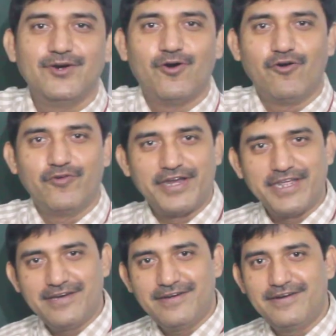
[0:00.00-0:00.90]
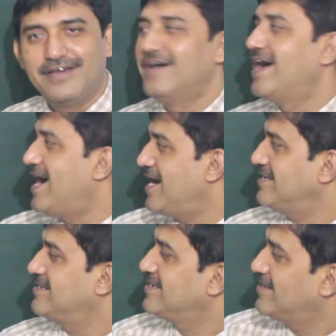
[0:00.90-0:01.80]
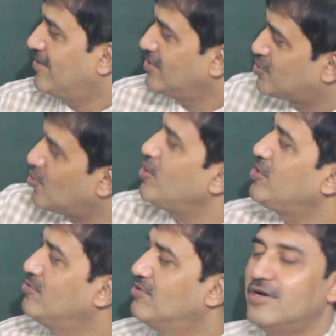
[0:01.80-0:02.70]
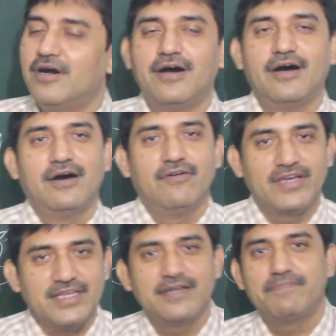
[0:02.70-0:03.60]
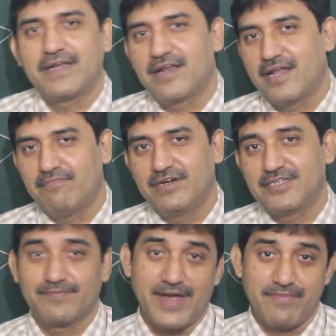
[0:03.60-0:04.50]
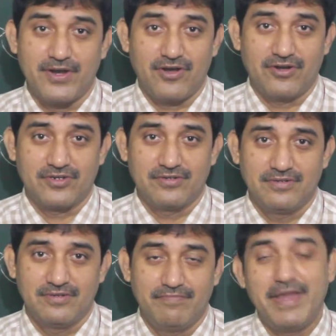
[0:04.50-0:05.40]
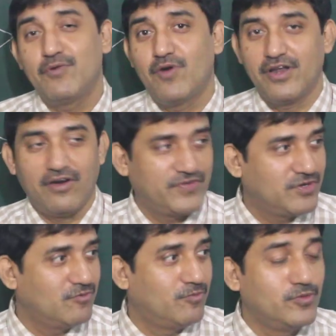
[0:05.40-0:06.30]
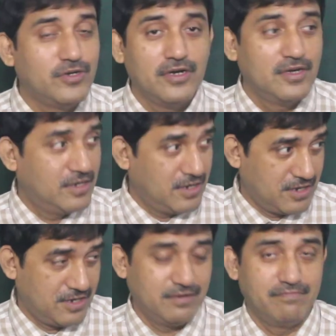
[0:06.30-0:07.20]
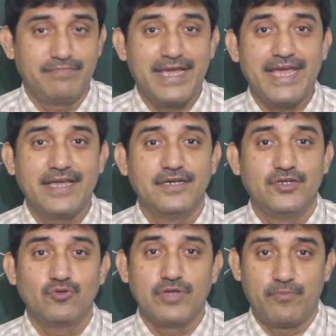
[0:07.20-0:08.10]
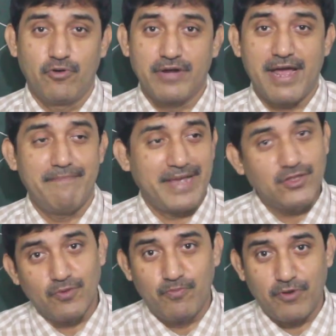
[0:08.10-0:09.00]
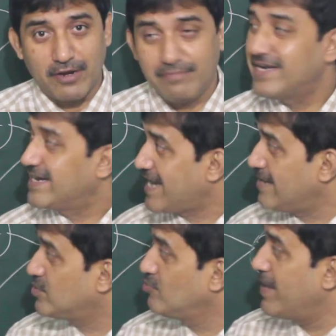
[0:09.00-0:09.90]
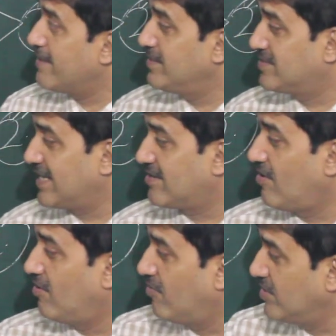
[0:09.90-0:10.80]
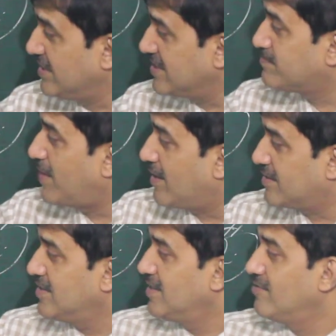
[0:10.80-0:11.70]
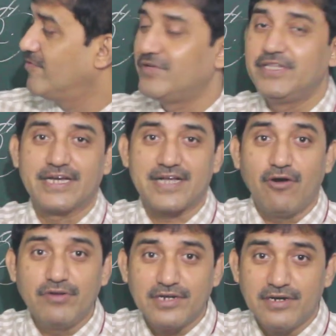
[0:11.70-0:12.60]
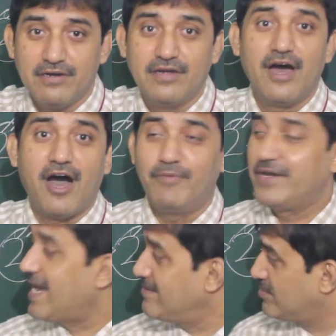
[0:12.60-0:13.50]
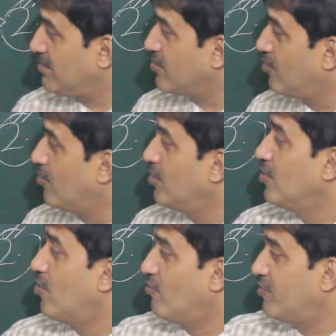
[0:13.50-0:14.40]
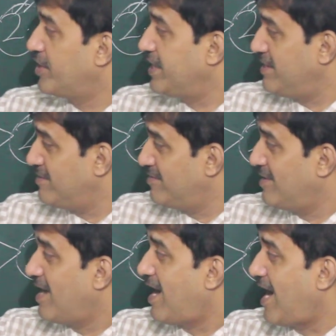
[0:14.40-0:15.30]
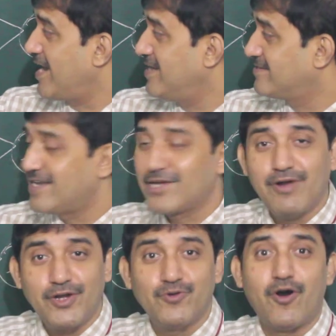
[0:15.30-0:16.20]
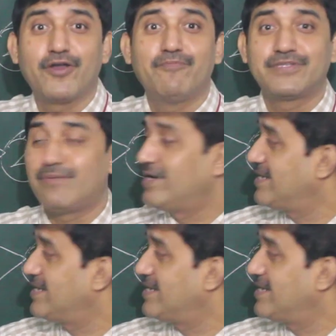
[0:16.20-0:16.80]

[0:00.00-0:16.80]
over here and shown you whether a particular number is prime or not. Many one of you may do the program, but at times you make mistake in this part, in the counter, how many times it will go over here, I less than equal to, or somebody